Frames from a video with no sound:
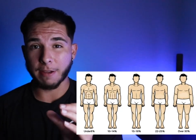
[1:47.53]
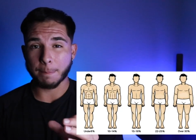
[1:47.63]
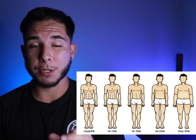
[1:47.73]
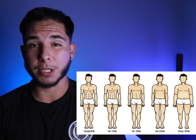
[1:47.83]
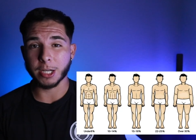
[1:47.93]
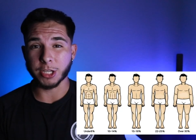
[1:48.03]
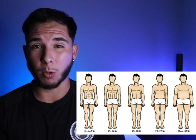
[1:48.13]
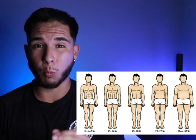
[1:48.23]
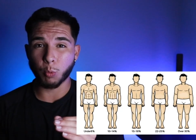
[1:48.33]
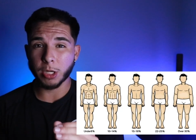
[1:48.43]
fat percentage I
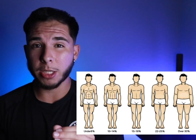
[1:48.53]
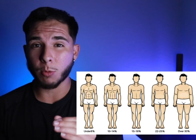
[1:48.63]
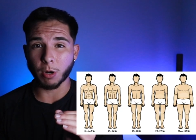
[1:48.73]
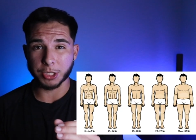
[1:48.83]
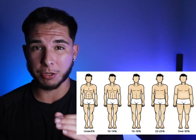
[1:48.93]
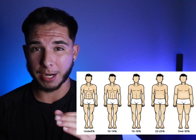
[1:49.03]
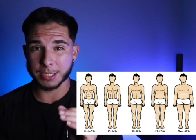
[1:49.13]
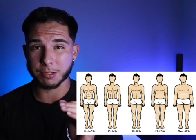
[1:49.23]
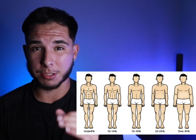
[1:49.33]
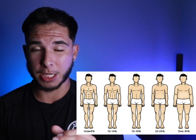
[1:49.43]
really want you guys
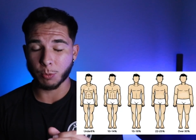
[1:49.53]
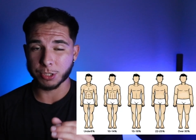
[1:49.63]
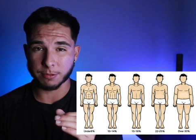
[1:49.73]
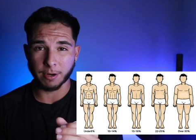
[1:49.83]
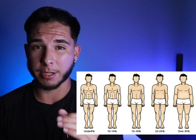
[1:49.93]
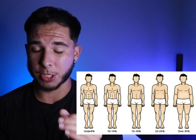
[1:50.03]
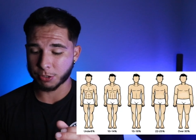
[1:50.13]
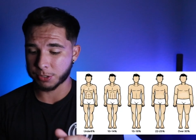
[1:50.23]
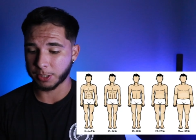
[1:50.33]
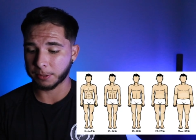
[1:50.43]
to see, which is very interesting.